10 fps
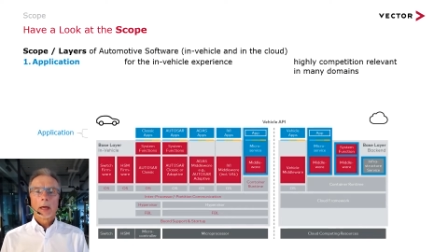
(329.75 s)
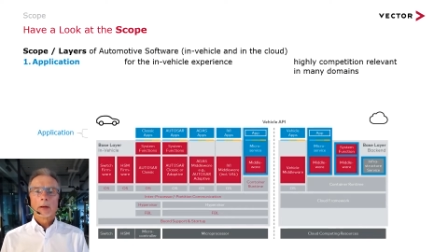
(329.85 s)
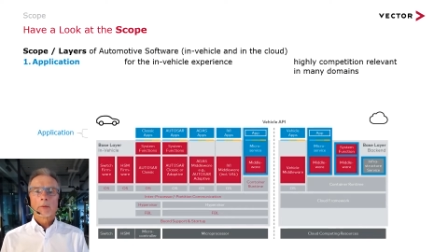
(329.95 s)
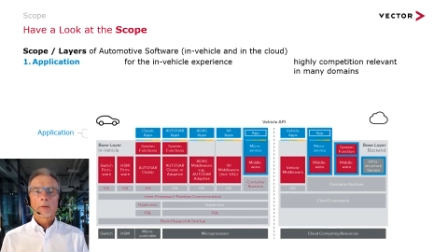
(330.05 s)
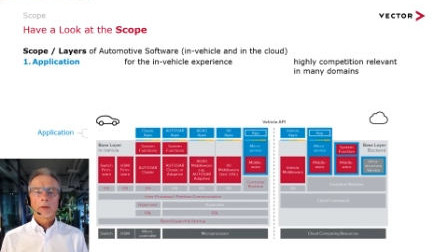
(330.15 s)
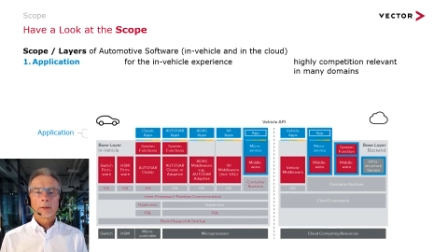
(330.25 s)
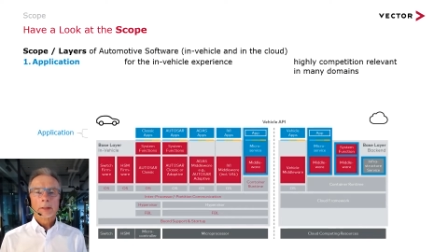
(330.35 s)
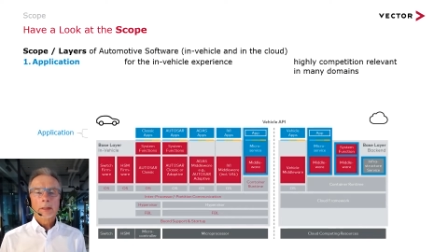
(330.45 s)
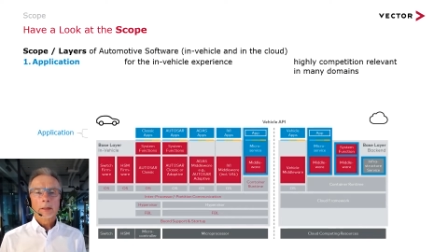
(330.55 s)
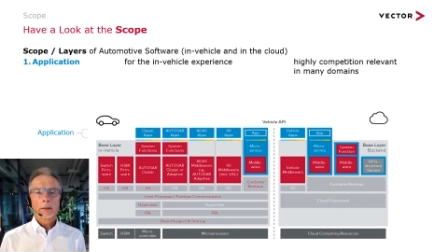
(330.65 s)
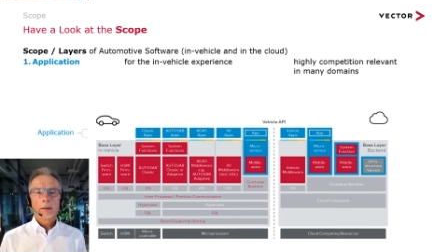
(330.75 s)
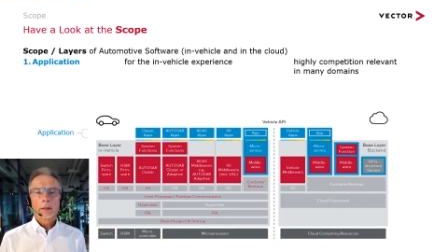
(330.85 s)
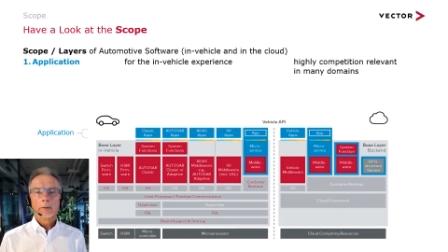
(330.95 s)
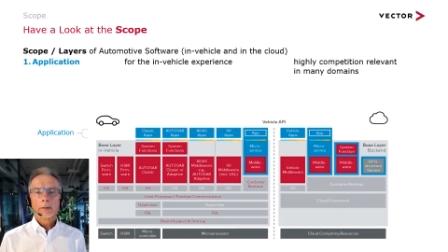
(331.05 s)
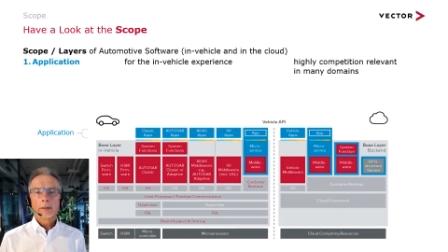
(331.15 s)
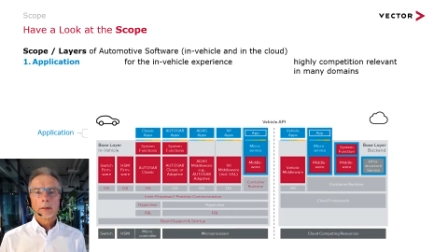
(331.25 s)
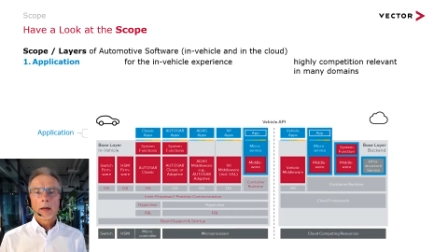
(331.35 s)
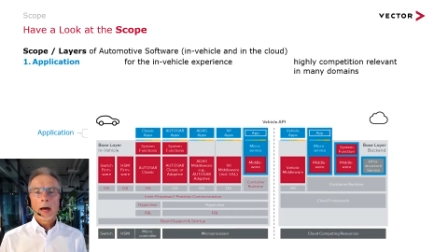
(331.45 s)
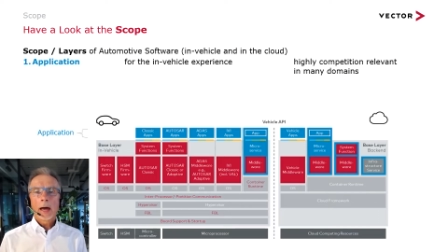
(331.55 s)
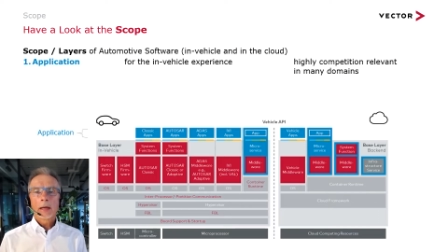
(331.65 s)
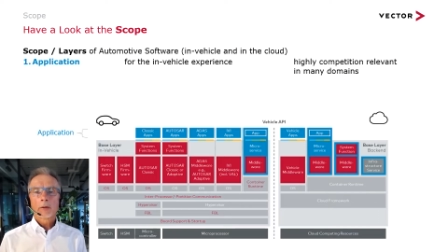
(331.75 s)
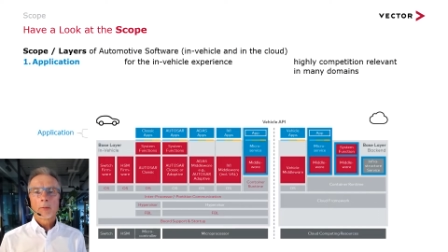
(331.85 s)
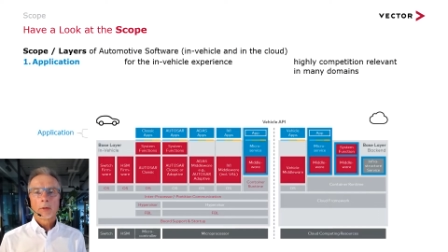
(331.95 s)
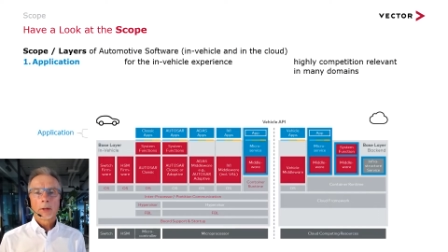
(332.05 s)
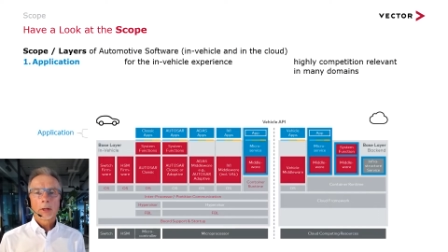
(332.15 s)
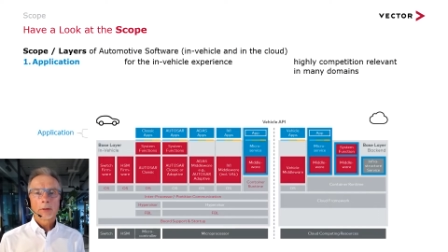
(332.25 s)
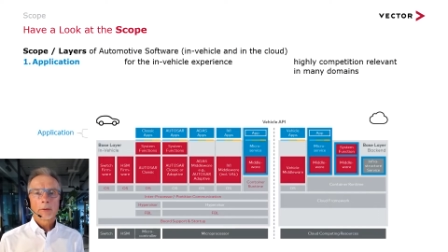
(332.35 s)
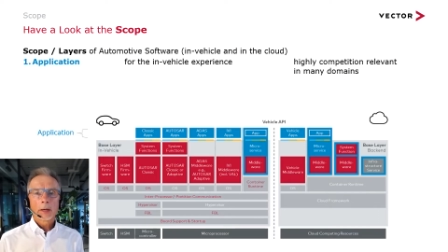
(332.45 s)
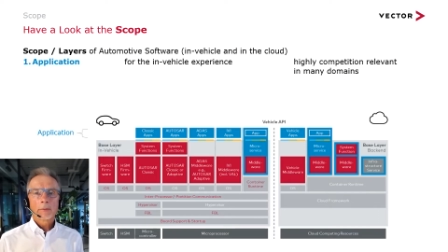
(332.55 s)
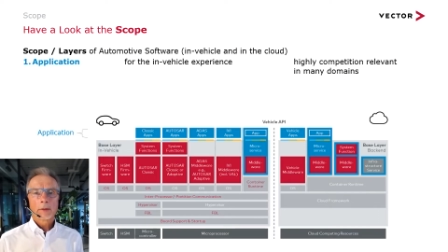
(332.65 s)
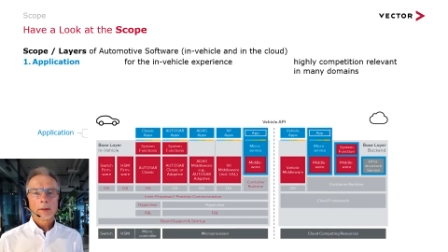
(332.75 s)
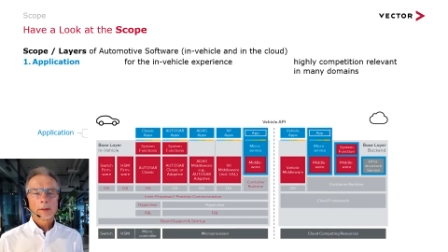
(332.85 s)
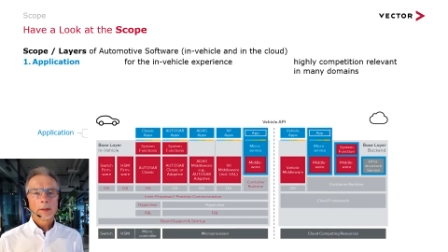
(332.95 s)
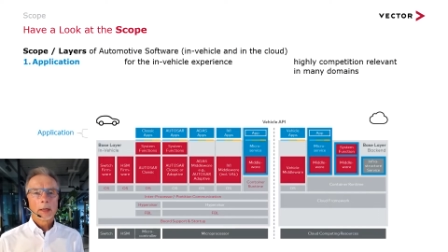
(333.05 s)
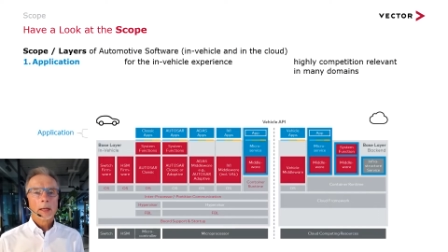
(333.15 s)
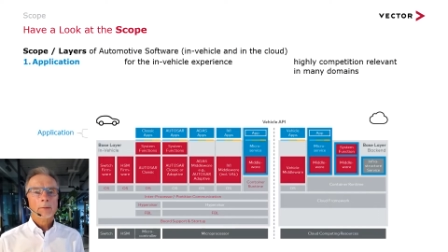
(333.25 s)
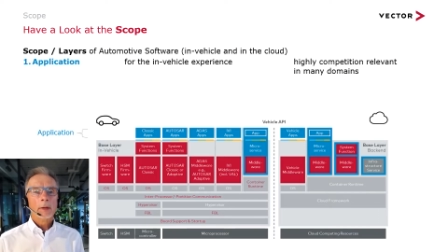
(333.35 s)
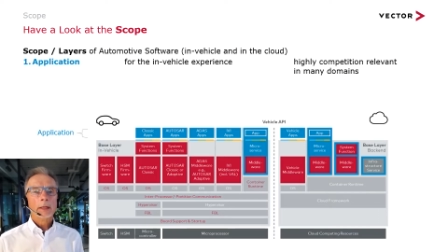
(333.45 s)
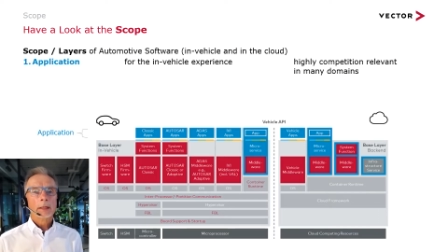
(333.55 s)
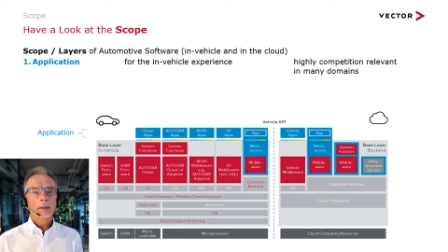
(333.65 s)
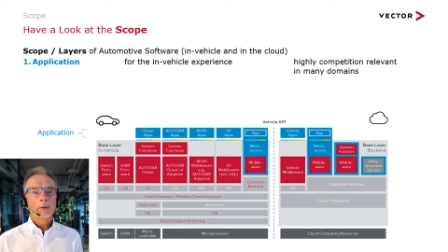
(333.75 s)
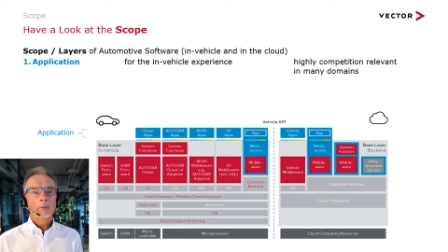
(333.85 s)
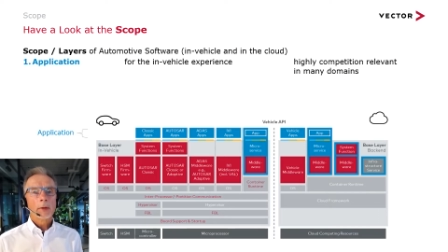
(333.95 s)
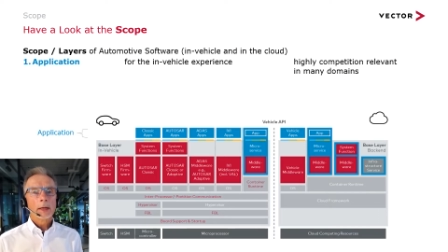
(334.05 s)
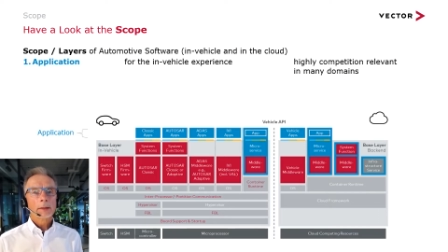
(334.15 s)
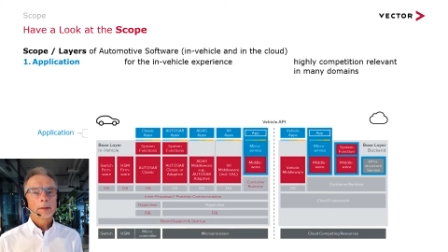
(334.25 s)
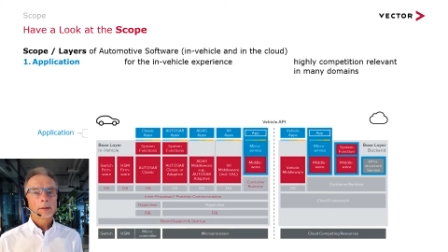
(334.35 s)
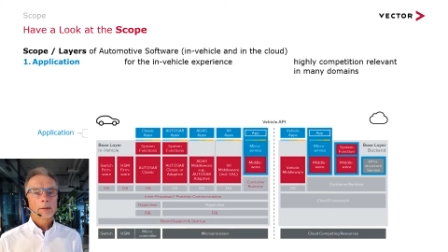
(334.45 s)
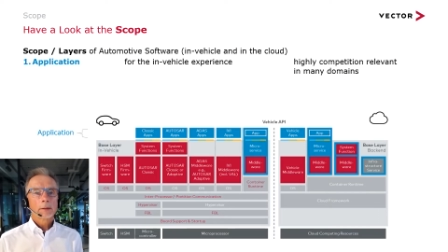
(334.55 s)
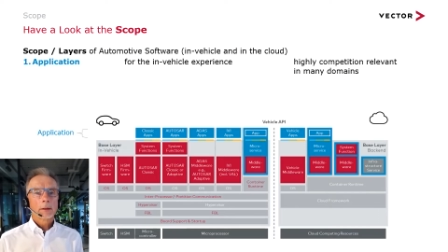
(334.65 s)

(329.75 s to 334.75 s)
And of course, here you see the high competition relevance in many domains.